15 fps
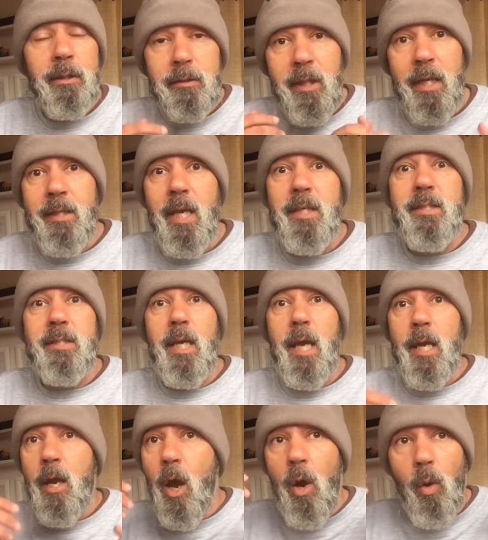
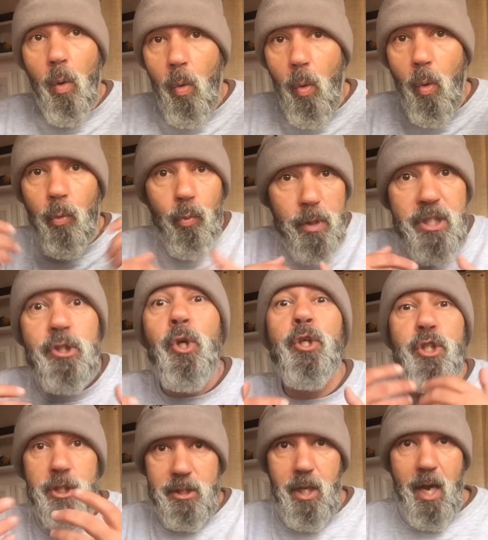essay or
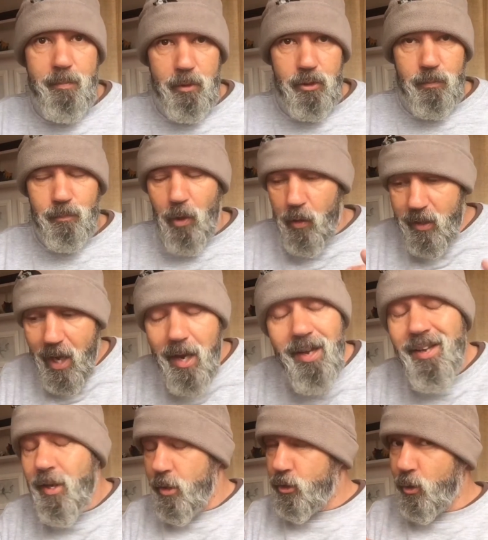research assignment. Okay,
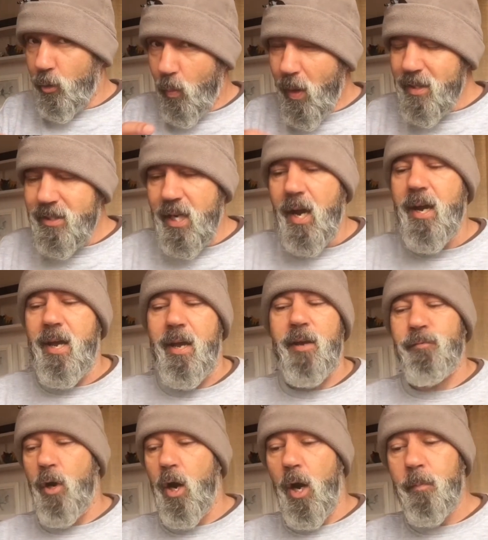so the ones I have
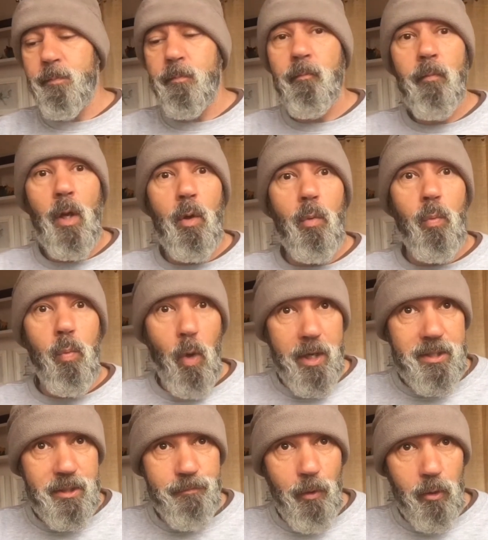are: what
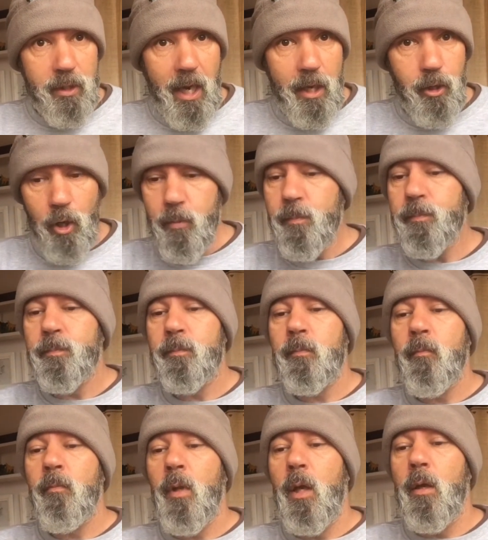is a volcano?
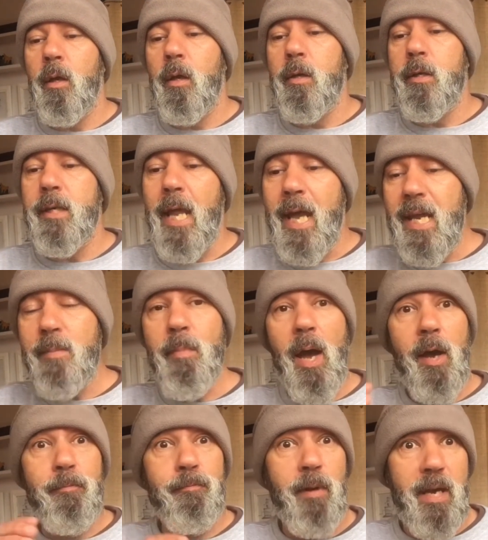Name
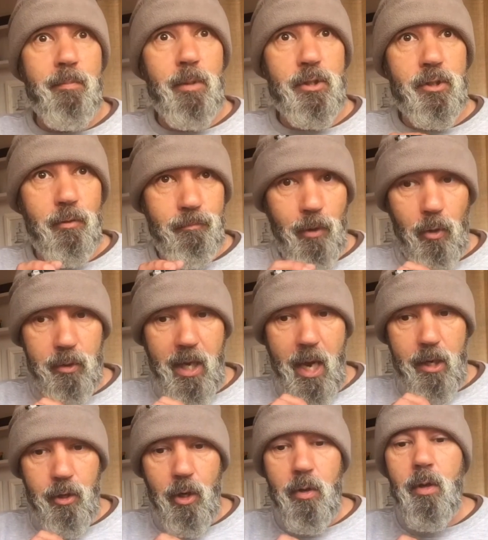a famous
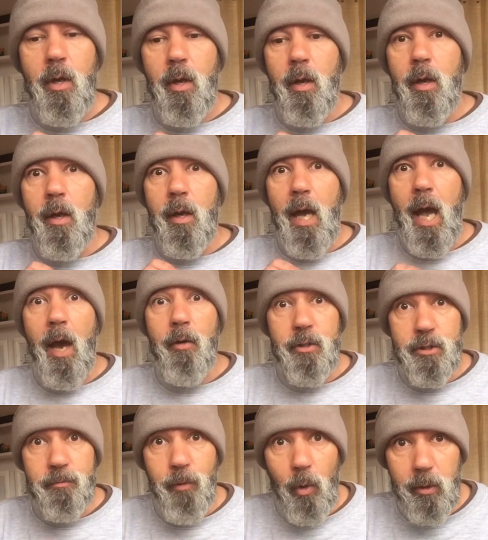volcano. How does
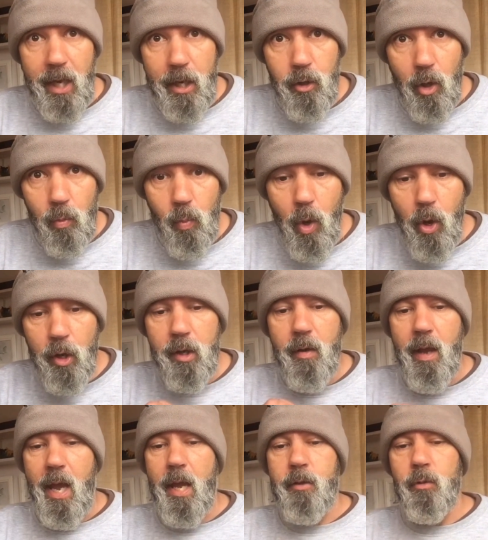a volcano work?
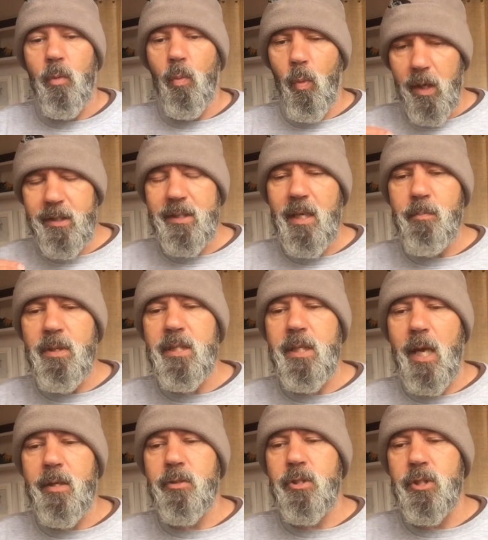And what can be
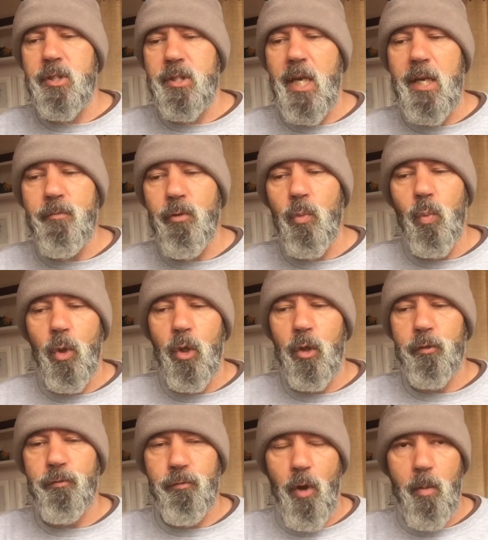done to save the world
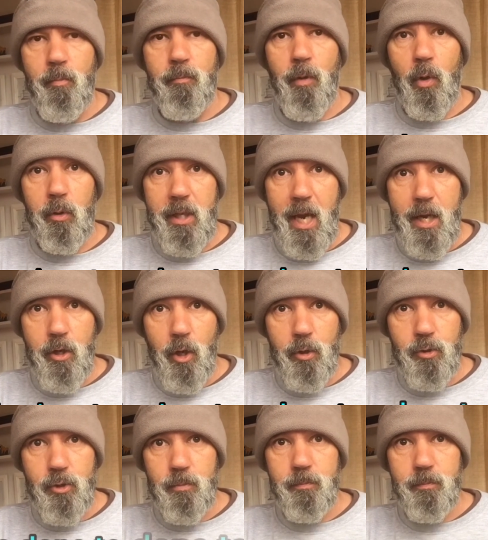from volcanoes?